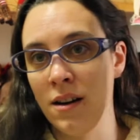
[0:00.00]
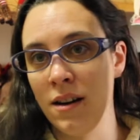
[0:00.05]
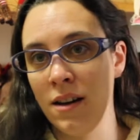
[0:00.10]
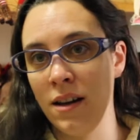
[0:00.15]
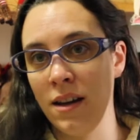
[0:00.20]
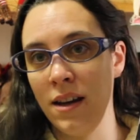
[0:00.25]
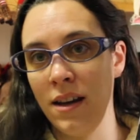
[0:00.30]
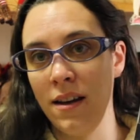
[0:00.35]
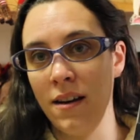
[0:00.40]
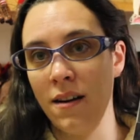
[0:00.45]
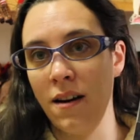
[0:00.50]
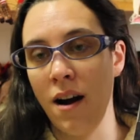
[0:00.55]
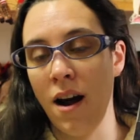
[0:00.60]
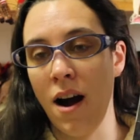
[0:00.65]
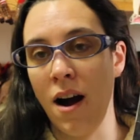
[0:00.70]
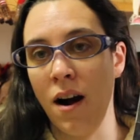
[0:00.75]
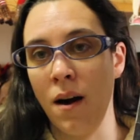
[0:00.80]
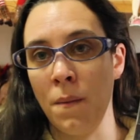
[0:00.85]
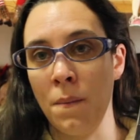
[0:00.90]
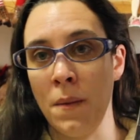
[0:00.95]
here
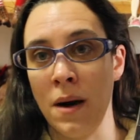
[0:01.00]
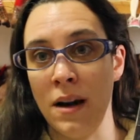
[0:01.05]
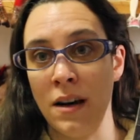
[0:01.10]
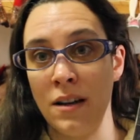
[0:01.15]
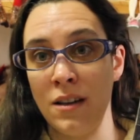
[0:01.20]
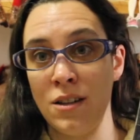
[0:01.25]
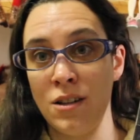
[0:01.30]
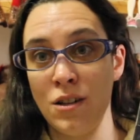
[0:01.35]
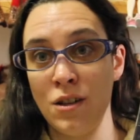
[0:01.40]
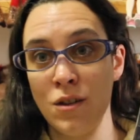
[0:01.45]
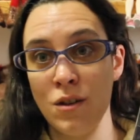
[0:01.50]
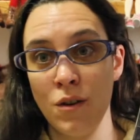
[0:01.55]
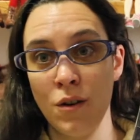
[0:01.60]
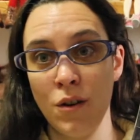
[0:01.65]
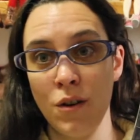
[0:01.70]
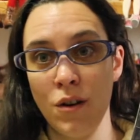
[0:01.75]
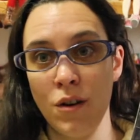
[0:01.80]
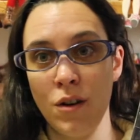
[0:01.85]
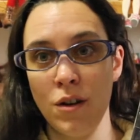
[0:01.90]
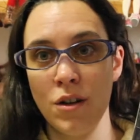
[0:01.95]
are my
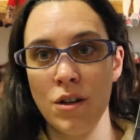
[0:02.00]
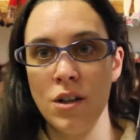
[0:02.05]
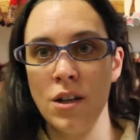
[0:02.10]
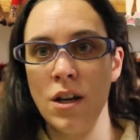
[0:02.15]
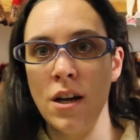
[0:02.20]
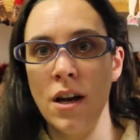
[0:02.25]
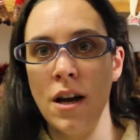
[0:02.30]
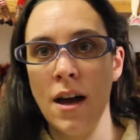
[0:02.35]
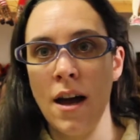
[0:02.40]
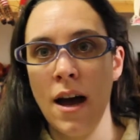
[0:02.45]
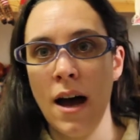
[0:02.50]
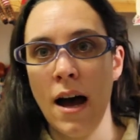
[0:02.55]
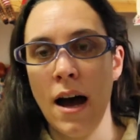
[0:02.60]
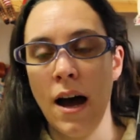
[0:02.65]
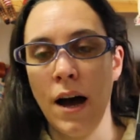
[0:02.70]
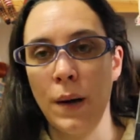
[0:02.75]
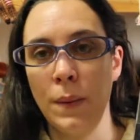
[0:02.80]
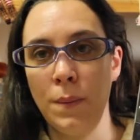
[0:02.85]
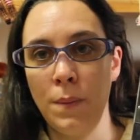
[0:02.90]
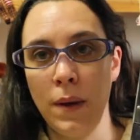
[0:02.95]
third
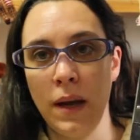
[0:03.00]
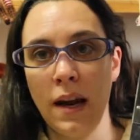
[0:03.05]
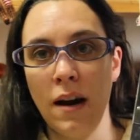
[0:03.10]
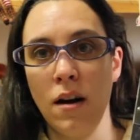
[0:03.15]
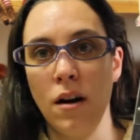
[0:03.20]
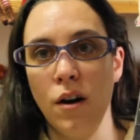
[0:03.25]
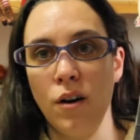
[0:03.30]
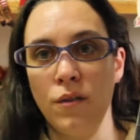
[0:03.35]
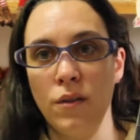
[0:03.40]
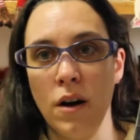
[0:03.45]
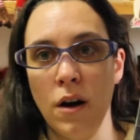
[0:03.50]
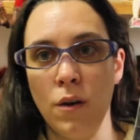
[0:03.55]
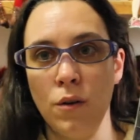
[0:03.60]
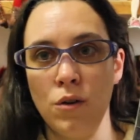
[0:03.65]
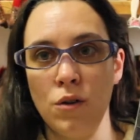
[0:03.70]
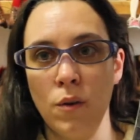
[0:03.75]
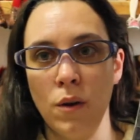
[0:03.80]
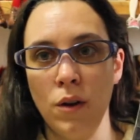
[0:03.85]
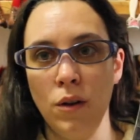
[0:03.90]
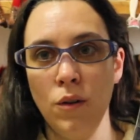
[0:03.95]
pair of
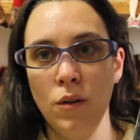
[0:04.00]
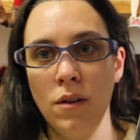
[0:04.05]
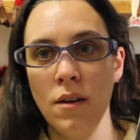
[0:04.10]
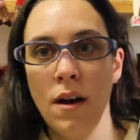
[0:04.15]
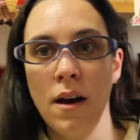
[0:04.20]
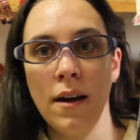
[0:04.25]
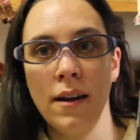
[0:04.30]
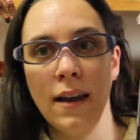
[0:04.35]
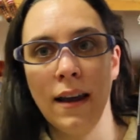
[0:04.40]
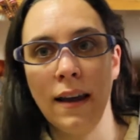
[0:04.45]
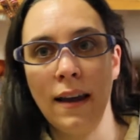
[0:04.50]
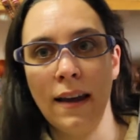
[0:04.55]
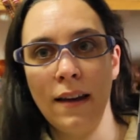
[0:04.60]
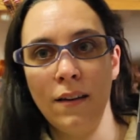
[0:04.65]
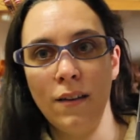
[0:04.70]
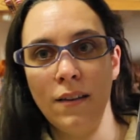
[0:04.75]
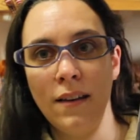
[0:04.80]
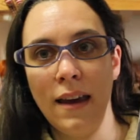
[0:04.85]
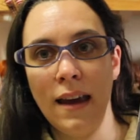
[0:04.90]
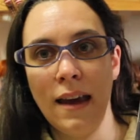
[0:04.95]
Aoto and Yuta, and I
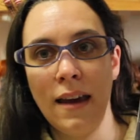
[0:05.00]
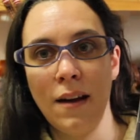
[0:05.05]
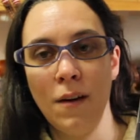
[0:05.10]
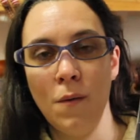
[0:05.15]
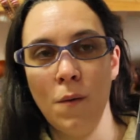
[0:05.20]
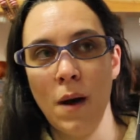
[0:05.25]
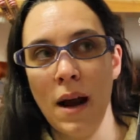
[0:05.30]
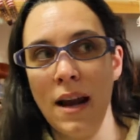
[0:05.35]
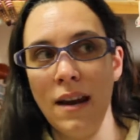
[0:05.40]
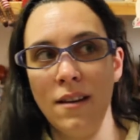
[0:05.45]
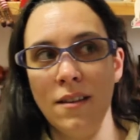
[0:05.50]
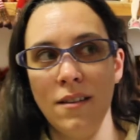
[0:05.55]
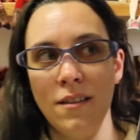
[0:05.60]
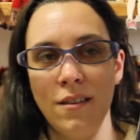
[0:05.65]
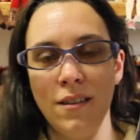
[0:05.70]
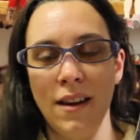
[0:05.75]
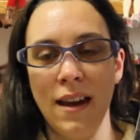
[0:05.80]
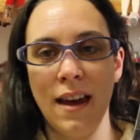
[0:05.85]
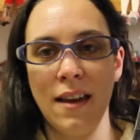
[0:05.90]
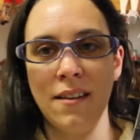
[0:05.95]
cannot wait
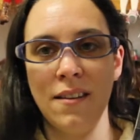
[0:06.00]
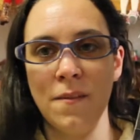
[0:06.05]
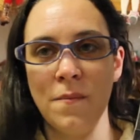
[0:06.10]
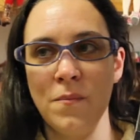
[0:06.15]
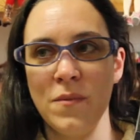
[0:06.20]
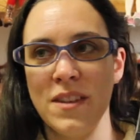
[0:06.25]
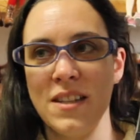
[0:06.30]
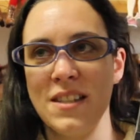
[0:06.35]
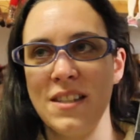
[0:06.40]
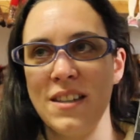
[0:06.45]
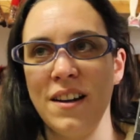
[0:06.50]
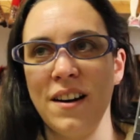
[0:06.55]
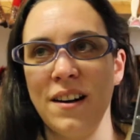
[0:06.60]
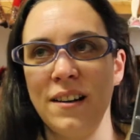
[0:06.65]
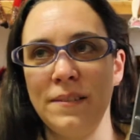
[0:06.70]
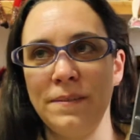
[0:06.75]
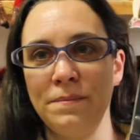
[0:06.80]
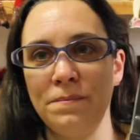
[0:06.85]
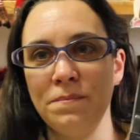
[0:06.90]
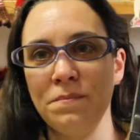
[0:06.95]
to get
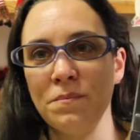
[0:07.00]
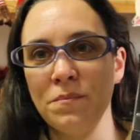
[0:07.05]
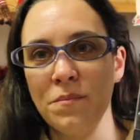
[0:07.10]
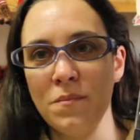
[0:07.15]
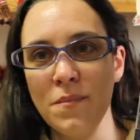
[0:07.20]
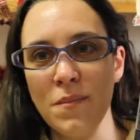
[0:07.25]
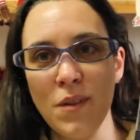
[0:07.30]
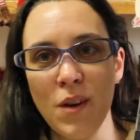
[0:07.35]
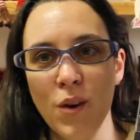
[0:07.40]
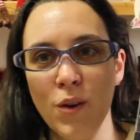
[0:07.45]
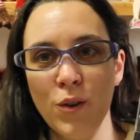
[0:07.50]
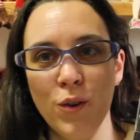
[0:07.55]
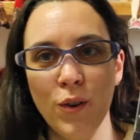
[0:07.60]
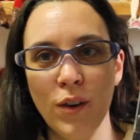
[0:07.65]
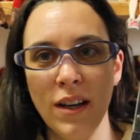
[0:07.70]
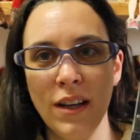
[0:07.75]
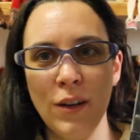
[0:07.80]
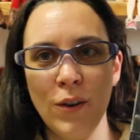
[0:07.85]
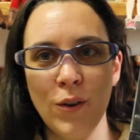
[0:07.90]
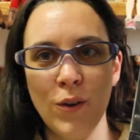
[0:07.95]
the
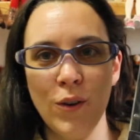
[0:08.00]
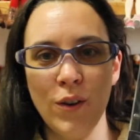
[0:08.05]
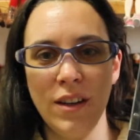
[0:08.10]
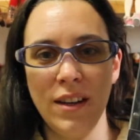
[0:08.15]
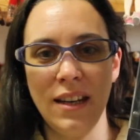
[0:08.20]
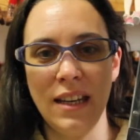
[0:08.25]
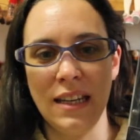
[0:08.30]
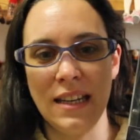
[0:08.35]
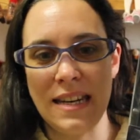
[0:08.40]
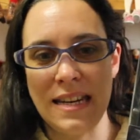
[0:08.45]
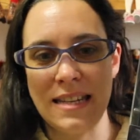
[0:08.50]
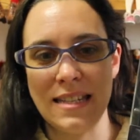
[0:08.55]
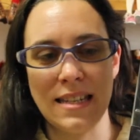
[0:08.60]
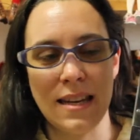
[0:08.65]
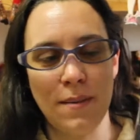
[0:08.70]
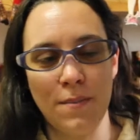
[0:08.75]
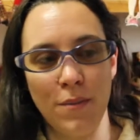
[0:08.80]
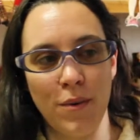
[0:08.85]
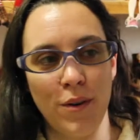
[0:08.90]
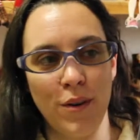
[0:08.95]
Otoginokuni in
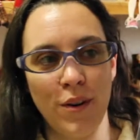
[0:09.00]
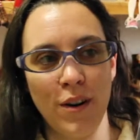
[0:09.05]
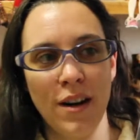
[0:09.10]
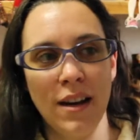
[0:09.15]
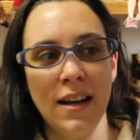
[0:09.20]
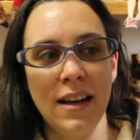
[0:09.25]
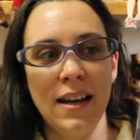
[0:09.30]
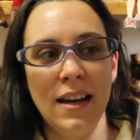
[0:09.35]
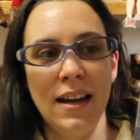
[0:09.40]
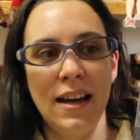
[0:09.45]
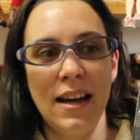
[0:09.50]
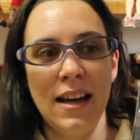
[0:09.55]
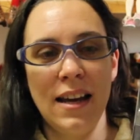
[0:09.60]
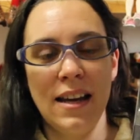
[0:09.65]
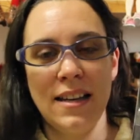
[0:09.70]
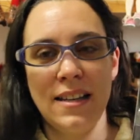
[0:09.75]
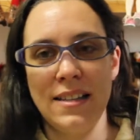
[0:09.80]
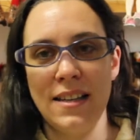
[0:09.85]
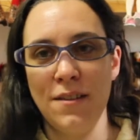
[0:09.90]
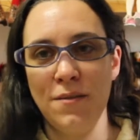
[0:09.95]
December.
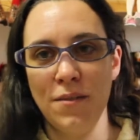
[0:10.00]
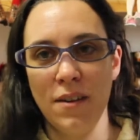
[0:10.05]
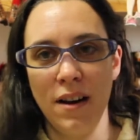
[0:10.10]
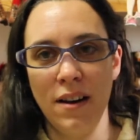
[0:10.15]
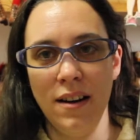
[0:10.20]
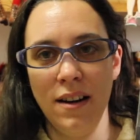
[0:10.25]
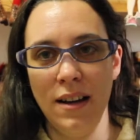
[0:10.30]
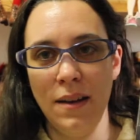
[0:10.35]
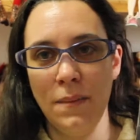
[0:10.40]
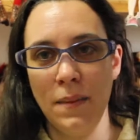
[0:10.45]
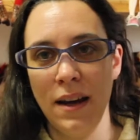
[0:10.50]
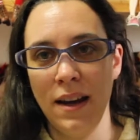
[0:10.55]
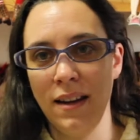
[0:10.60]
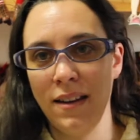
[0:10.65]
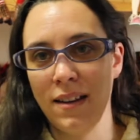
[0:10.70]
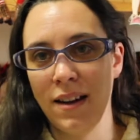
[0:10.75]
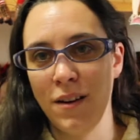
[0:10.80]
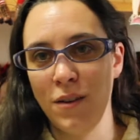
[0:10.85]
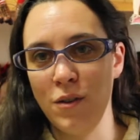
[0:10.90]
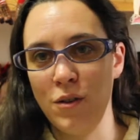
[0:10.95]
They finally
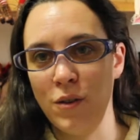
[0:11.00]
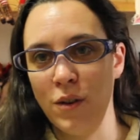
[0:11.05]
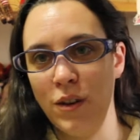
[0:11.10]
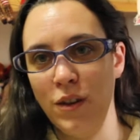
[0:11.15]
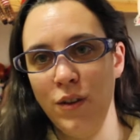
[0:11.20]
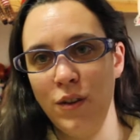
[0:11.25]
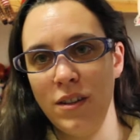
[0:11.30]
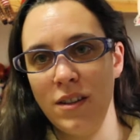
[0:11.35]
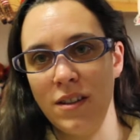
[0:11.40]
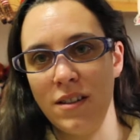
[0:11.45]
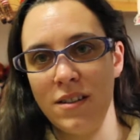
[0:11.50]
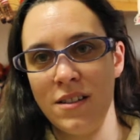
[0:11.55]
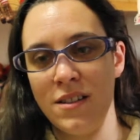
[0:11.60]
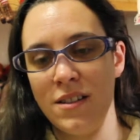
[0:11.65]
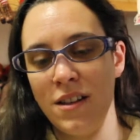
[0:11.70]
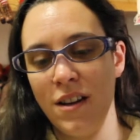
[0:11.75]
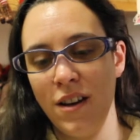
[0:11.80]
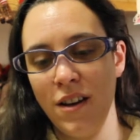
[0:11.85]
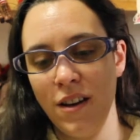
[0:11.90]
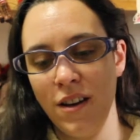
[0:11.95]
made Aoto and Yuta,
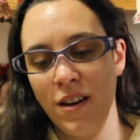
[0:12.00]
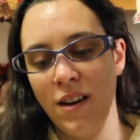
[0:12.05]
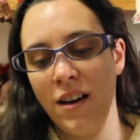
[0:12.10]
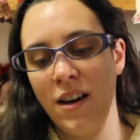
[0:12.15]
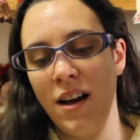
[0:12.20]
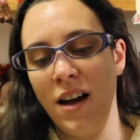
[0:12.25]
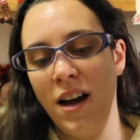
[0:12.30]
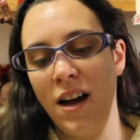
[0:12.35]
so